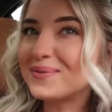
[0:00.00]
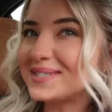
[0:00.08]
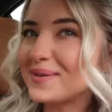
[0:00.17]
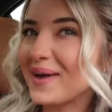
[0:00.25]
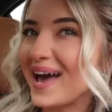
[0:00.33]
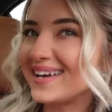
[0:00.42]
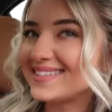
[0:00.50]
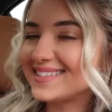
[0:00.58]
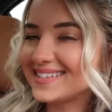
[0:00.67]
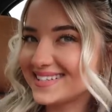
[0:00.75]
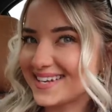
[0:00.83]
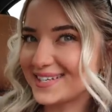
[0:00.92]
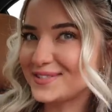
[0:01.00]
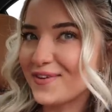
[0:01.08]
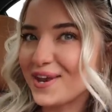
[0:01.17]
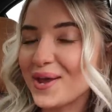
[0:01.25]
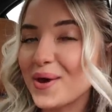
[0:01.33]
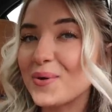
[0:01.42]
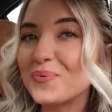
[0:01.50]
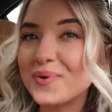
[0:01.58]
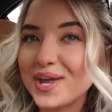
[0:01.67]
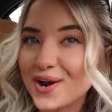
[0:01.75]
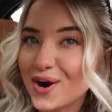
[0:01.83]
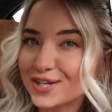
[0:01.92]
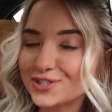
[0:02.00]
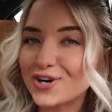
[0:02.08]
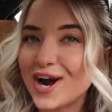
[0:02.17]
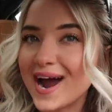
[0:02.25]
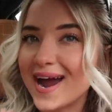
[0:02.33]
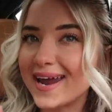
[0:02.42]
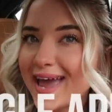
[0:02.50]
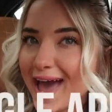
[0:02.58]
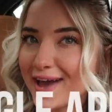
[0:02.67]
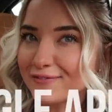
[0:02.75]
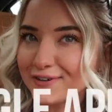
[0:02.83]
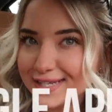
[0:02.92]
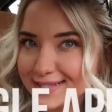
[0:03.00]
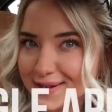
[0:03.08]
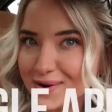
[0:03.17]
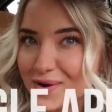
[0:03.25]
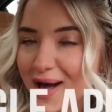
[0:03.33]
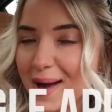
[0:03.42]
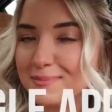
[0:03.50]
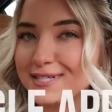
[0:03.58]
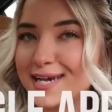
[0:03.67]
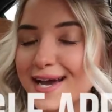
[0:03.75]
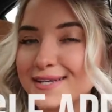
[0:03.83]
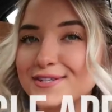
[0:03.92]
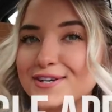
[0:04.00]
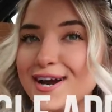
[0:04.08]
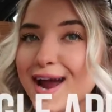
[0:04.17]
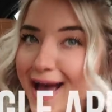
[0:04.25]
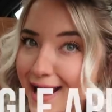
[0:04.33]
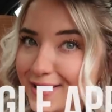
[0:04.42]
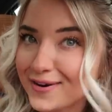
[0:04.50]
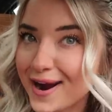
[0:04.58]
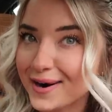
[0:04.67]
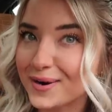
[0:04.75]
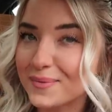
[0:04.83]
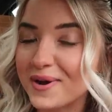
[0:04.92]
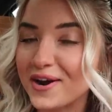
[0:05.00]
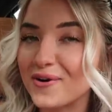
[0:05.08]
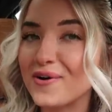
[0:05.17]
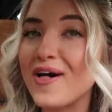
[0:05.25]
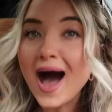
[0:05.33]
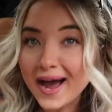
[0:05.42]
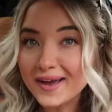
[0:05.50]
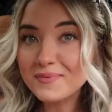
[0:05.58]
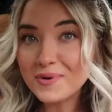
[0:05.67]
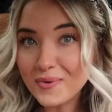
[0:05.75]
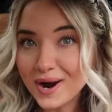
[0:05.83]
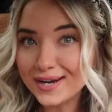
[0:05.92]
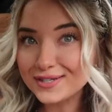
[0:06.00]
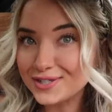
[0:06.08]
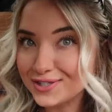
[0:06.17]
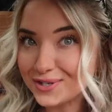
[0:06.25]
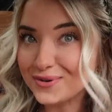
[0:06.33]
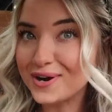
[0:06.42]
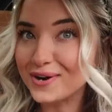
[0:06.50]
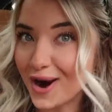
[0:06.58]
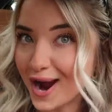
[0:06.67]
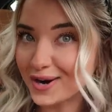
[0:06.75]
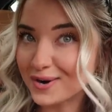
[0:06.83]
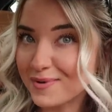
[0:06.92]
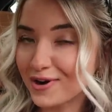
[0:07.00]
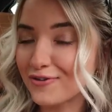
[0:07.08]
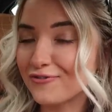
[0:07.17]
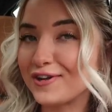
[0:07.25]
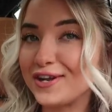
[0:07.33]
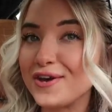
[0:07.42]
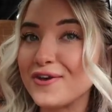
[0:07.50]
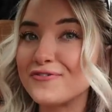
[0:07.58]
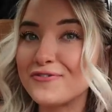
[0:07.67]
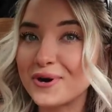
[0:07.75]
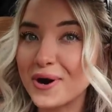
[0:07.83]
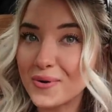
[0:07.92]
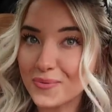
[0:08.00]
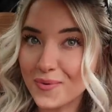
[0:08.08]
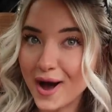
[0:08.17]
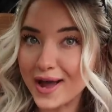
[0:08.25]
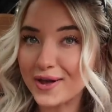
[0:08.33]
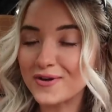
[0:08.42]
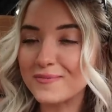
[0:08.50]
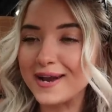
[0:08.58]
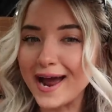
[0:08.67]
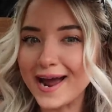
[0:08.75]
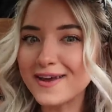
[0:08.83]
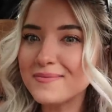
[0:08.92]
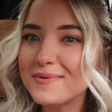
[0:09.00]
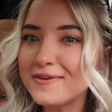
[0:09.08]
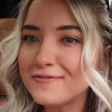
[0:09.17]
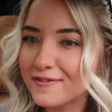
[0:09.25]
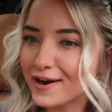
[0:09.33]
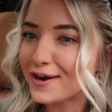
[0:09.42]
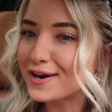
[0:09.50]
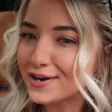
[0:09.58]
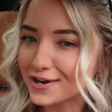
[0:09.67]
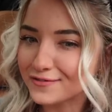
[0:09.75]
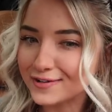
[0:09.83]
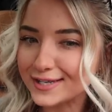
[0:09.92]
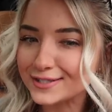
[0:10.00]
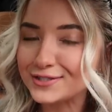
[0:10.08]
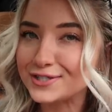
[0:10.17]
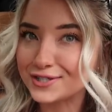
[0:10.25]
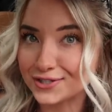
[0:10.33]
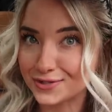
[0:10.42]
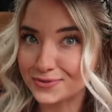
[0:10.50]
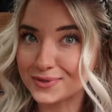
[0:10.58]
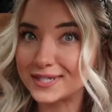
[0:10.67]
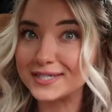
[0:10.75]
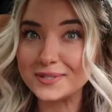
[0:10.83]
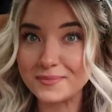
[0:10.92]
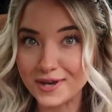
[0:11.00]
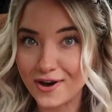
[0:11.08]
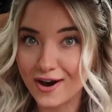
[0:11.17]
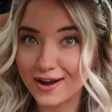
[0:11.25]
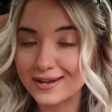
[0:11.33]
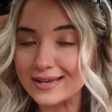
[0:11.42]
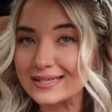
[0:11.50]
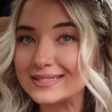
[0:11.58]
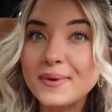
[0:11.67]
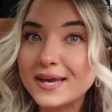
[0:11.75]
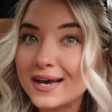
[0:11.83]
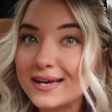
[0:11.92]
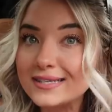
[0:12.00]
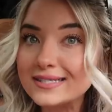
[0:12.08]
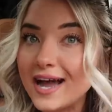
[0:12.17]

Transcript: What's up guys? Today's video we are trying every single appetizer at Cracker Barrel. I've been wanting to do a Cracker Barrel video for a while but I have been very nervous to do one to be honest because